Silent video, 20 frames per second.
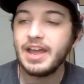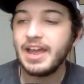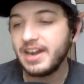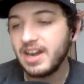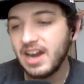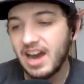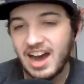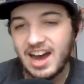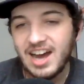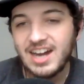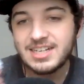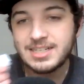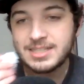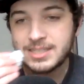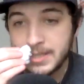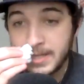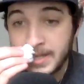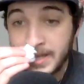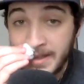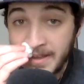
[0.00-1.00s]
And
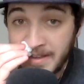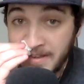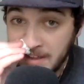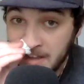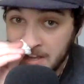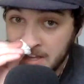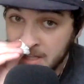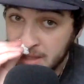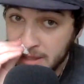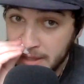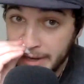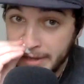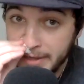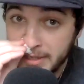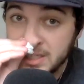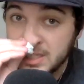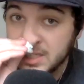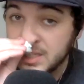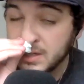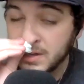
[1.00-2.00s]
honestly,
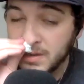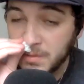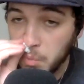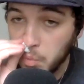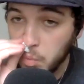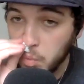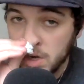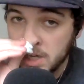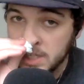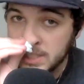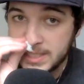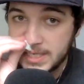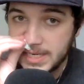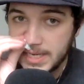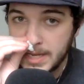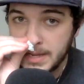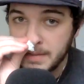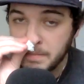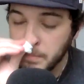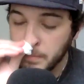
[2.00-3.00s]
there's one
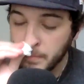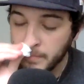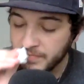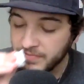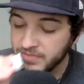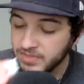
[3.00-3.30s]
team